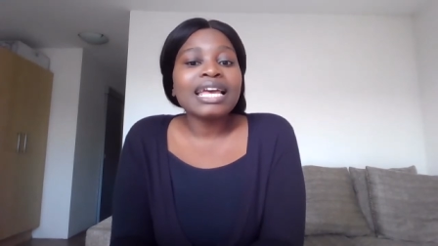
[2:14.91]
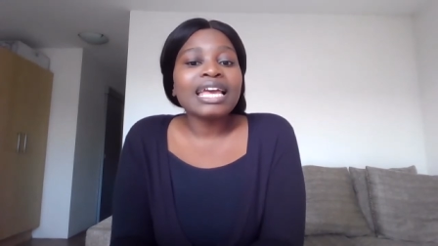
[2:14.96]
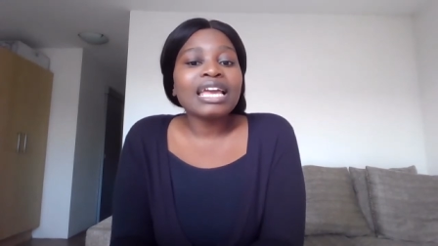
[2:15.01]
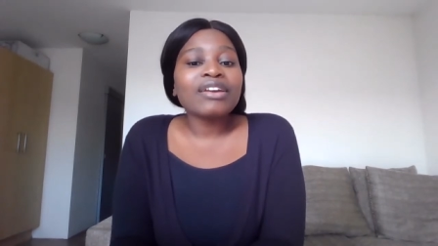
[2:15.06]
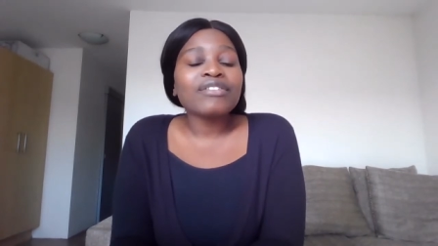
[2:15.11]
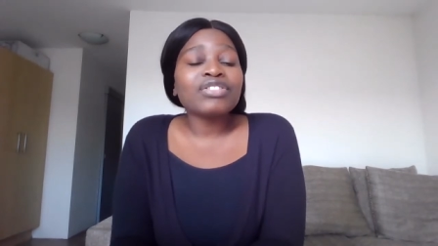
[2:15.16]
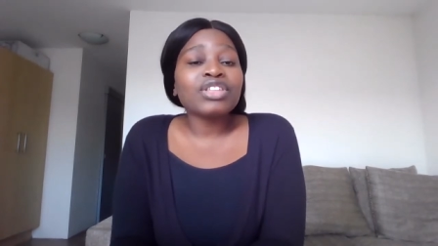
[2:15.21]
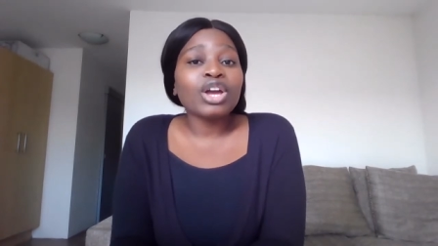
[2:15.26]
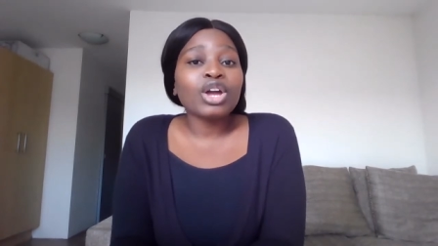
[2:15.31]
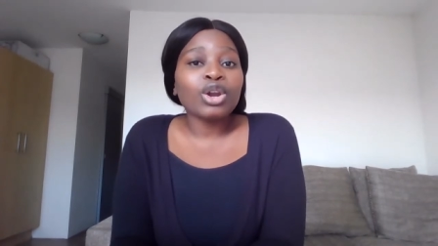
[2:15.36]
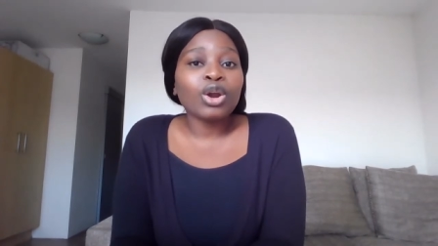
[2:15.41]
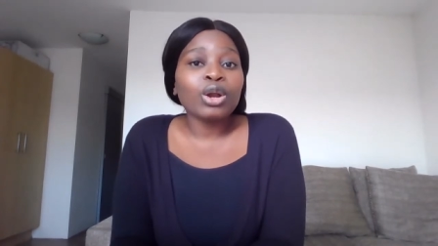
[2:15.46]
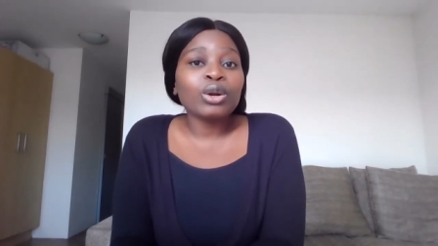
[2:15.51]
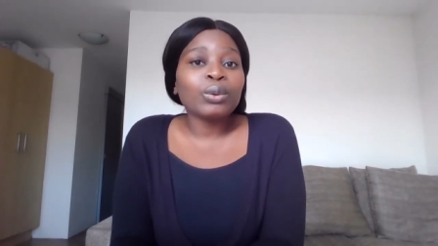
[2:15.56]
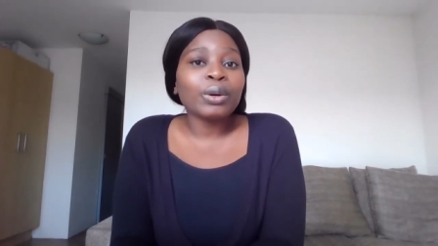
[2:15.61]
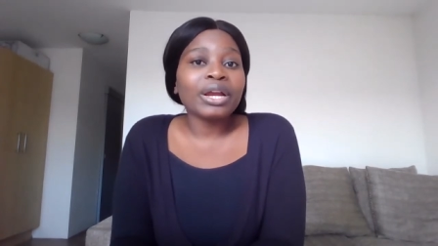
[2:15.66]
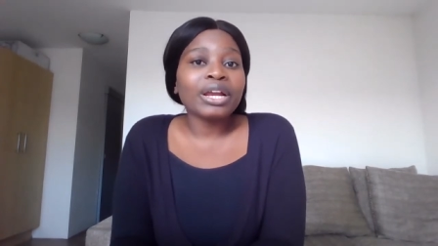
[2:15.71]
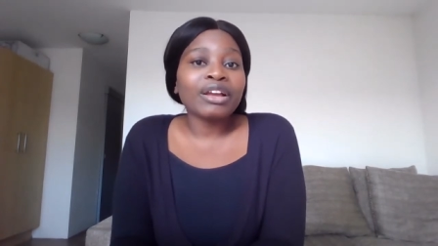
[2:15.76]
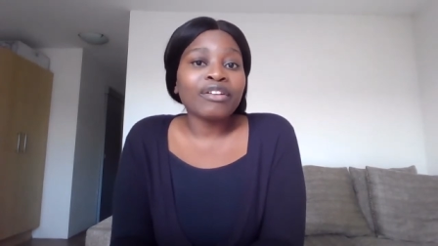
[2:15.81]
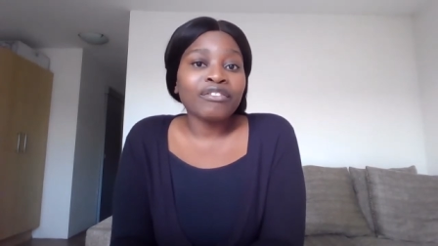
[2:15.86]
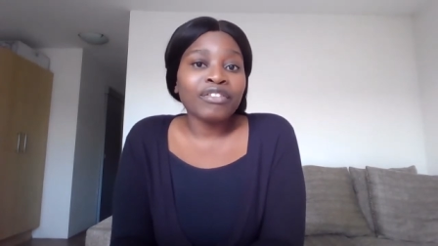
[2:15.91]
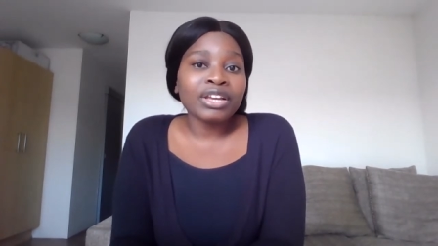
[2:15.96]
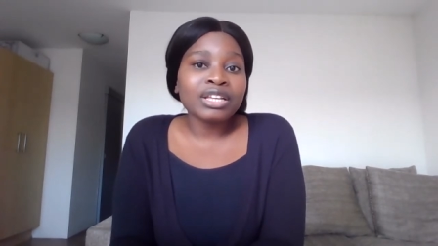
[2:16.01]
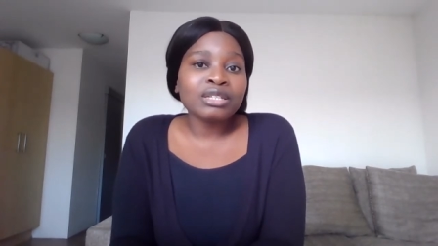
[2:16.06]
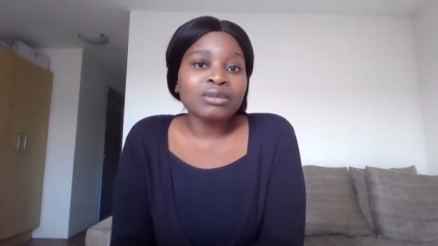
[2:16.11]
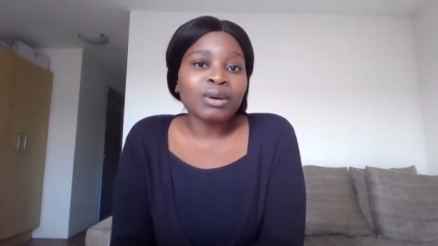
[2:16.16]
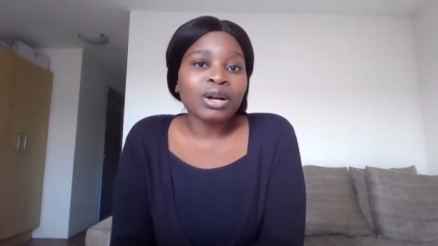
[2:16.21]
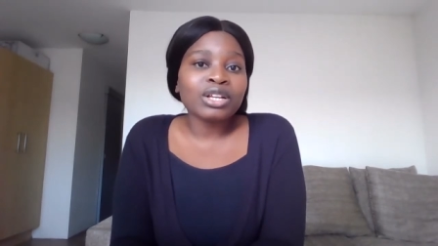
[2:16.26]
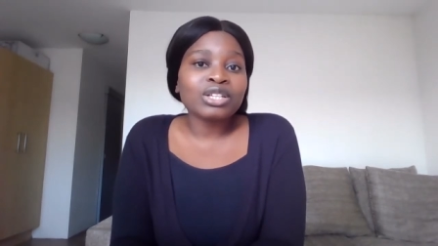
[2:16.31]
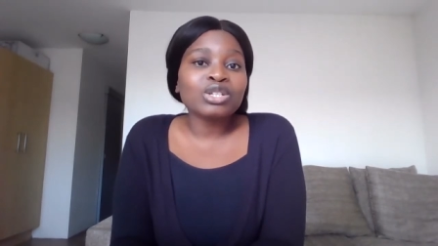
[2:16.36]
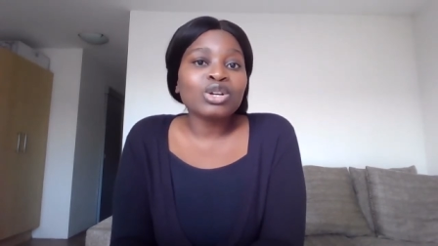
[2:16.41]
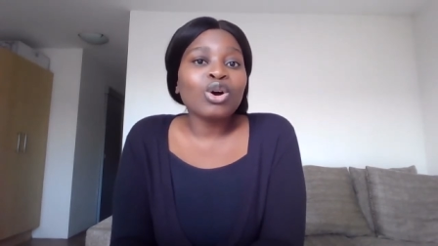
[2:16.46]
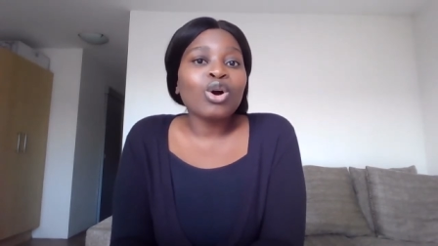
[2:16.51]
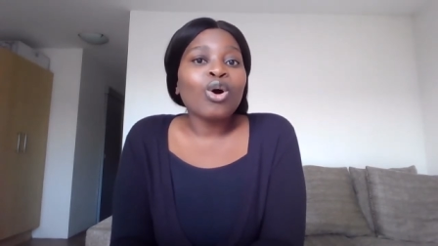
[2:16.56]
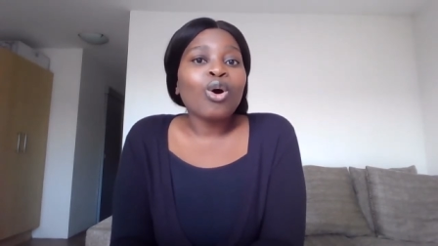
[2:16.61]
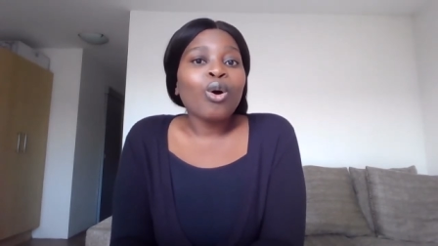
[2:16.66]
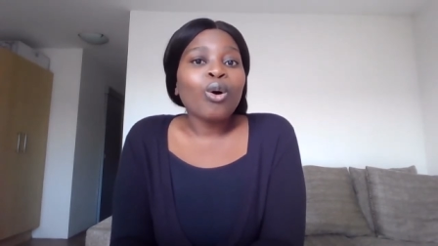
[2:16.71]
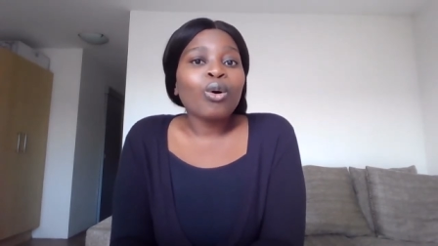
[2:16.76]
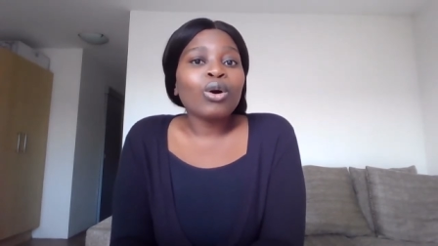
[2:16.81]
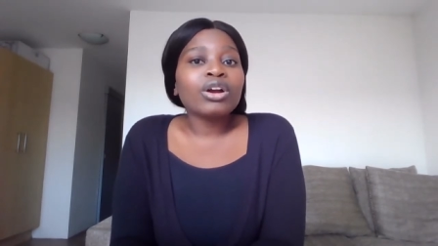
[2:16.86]
if they are not wearing a face mask
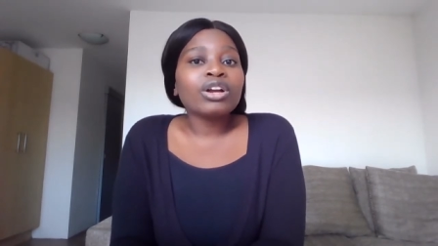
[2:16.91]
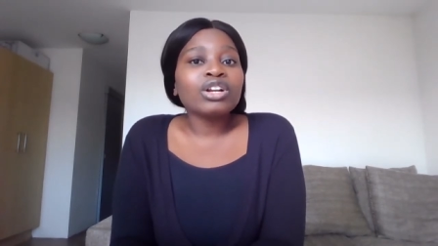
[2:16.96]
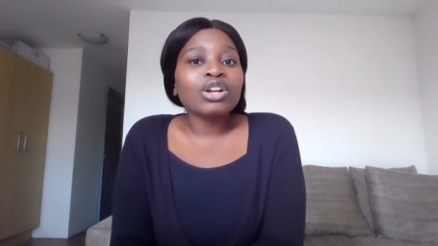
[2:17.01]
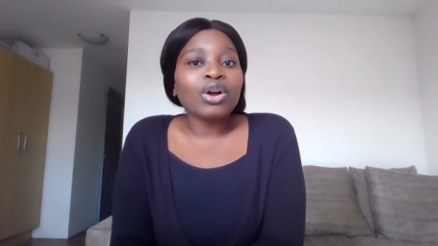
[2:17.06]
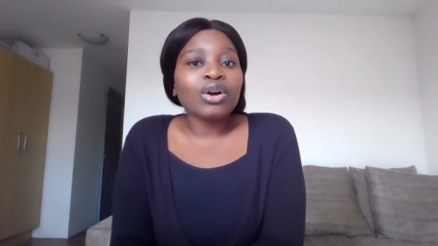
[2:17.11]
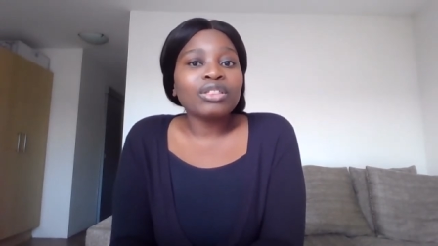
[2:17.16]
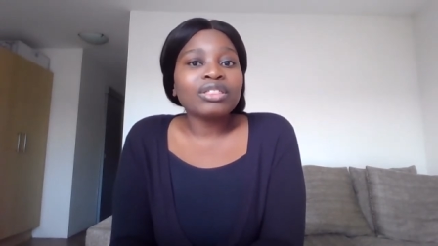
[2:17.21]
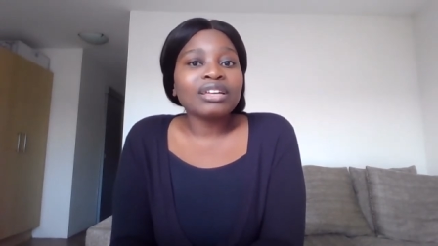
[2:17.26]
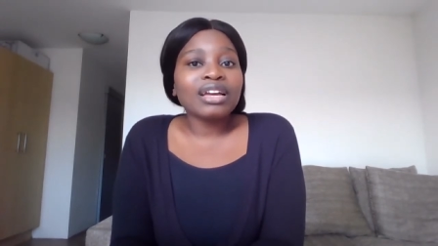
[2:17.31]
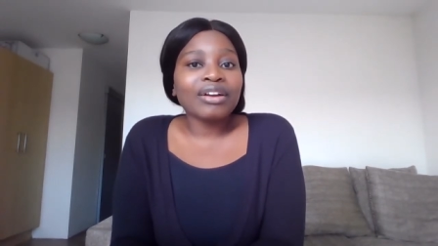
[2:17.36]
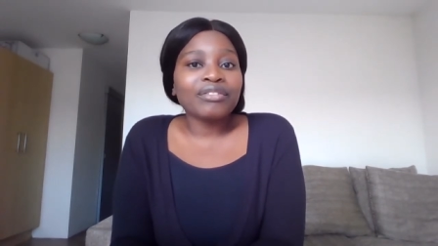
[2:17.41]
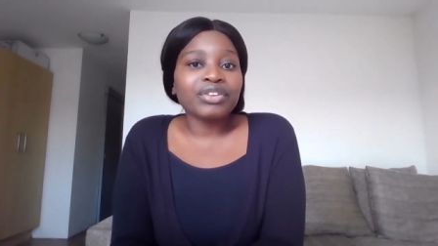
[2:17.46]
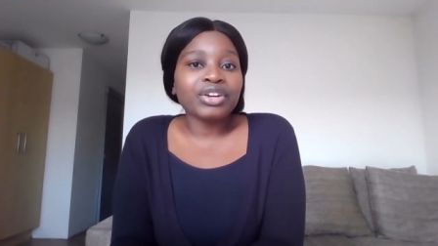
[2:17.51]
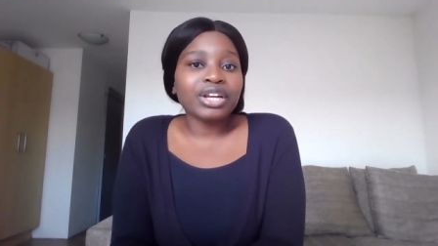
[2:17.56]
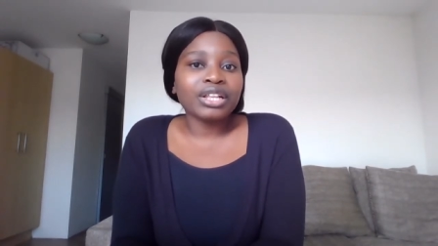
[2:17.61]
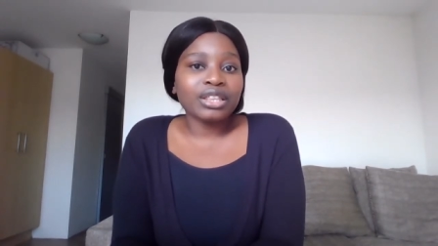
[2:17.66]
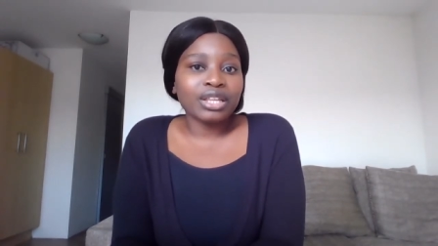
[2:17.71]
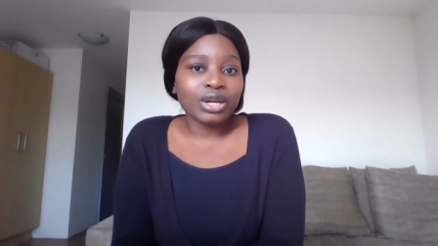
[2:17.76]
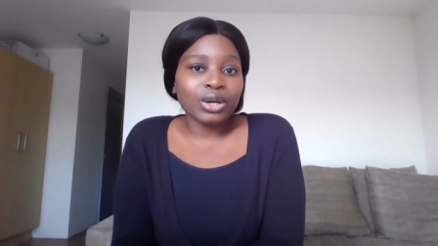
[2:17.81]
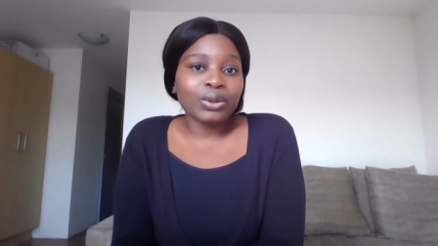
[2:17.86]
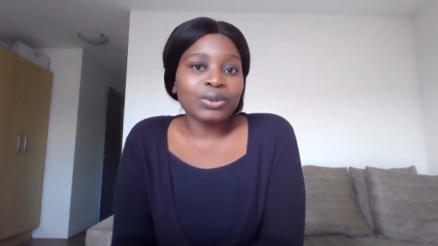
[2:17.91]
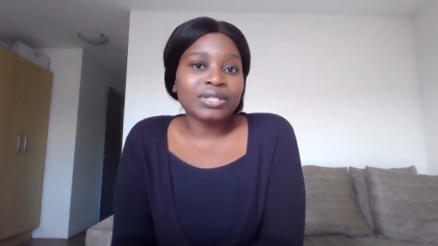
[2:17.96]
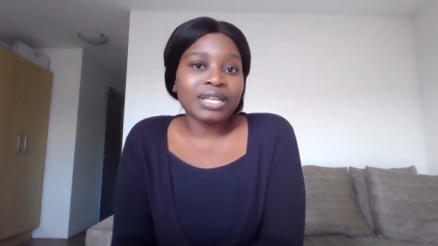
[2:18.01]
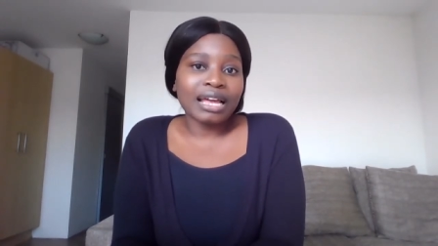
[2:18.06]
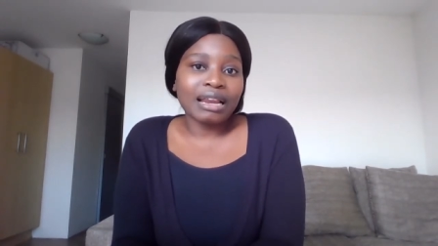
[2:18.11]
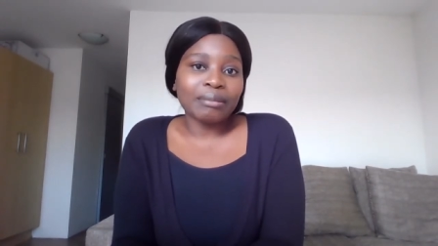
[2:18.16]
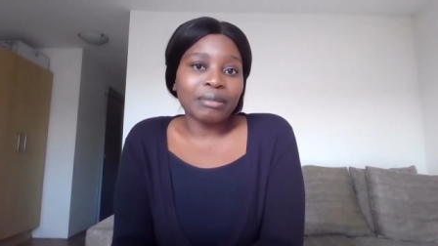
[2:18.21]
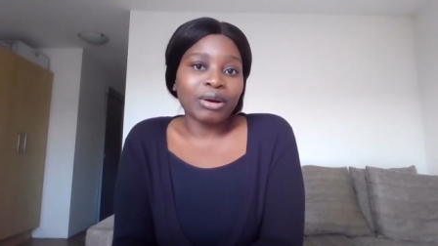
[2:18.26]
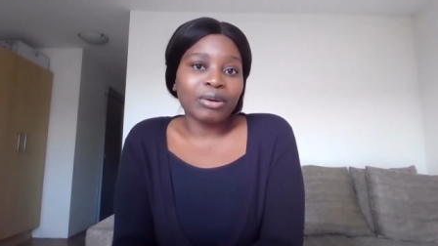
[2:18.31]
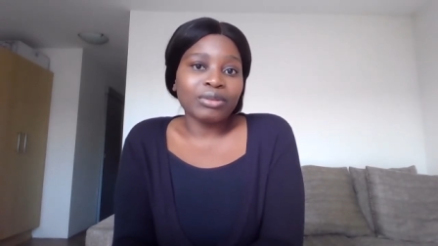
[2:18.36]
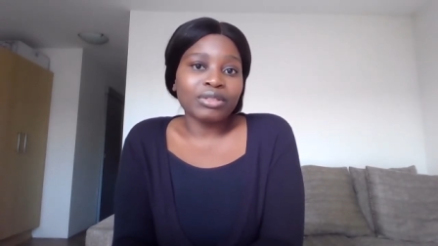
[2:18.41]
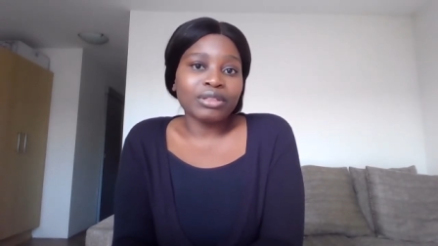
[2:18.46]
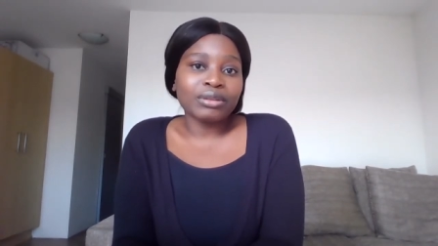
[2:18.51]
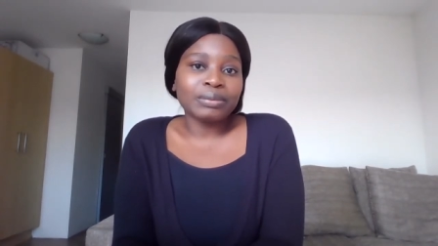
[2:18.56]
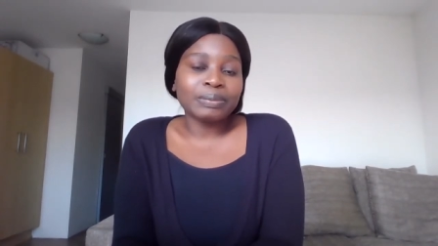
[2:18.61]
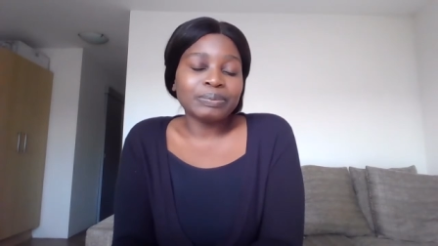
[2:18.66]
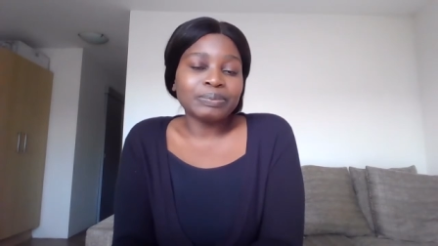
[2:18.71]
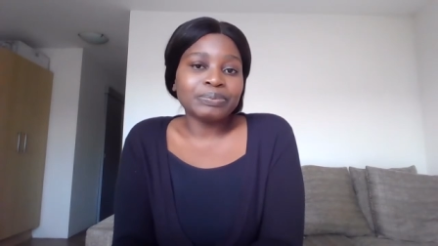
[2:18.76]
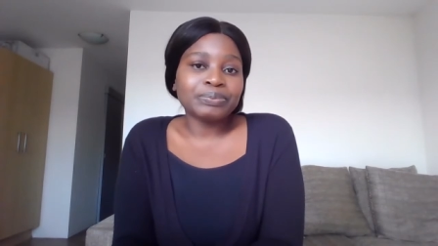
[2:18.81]
or a cloth covering the nose and mouth.